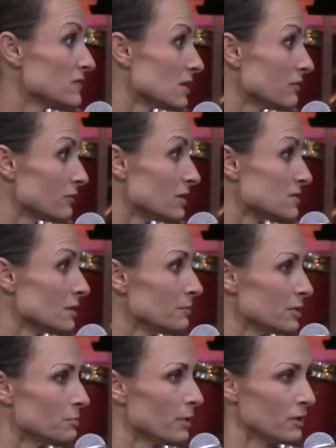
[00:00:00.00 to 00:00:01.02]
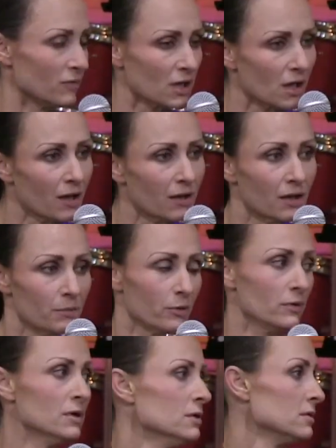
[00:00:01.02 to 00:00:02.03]
So, for example, you're part of a club,
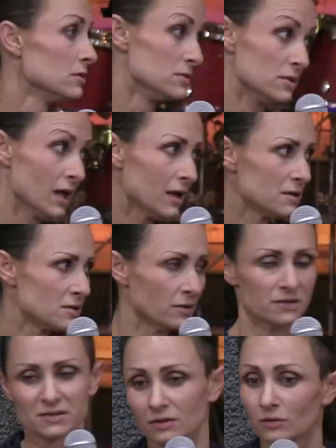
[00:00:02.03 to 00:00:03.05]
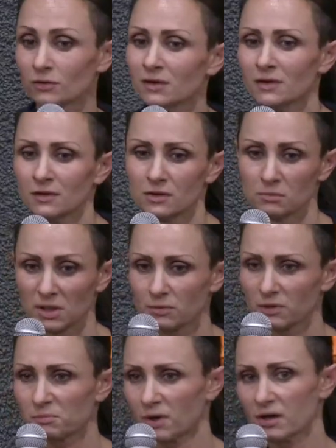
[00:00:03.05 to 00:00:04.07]
or you do line dancing, or you
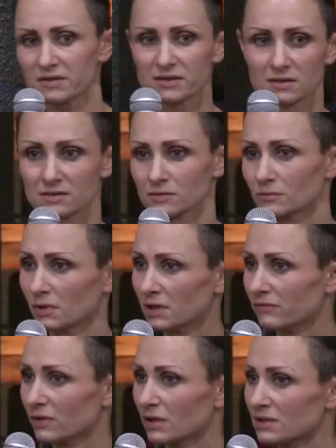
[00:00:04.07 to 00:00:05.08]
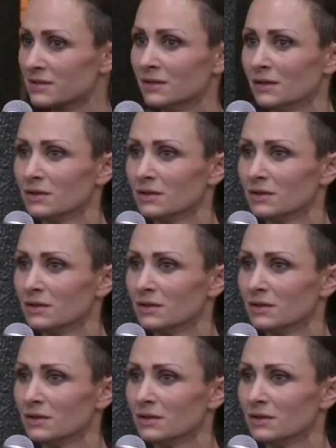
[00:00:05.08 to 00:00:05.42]
meet with pastors, or whatever it is.